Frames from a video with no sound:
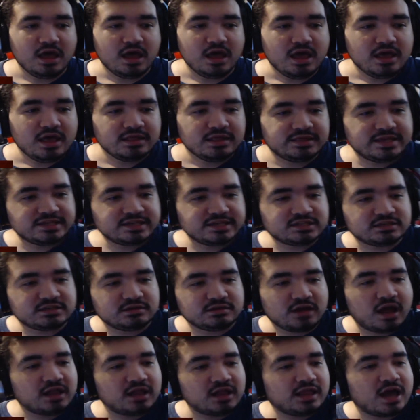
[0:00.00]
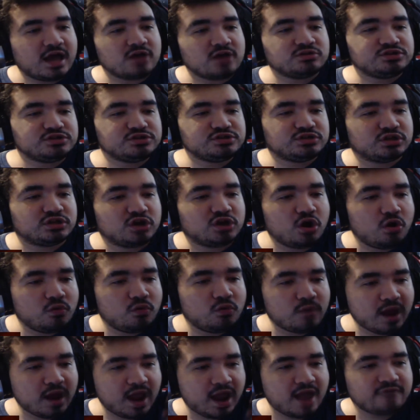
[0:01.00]
This allows you to go
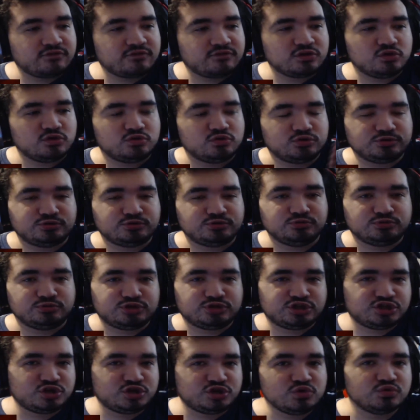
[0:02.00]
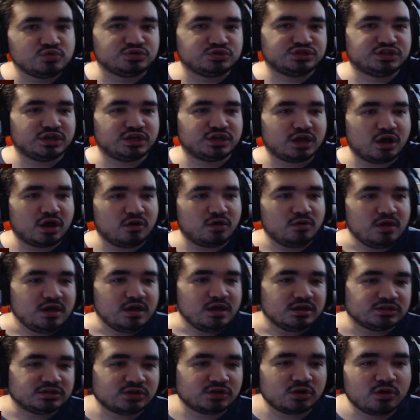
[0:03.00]
wherever you choose to go,
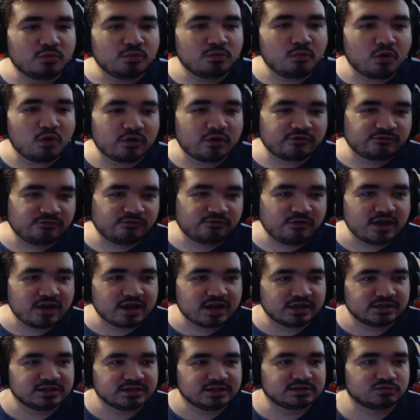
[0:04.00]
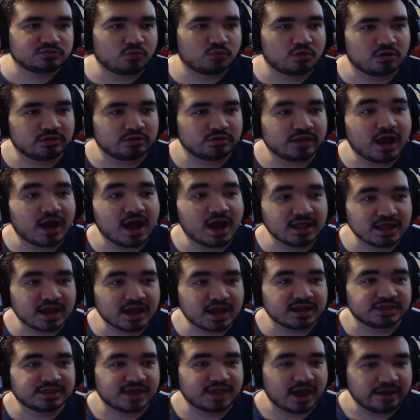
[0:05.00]
so you're more free in this world. I
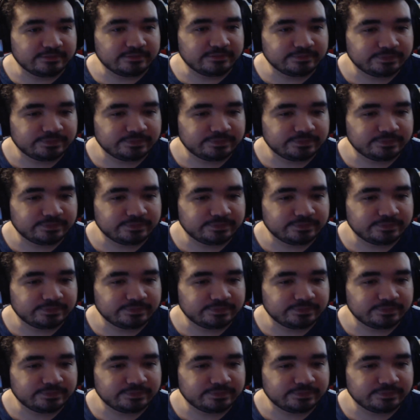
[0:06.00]
like that.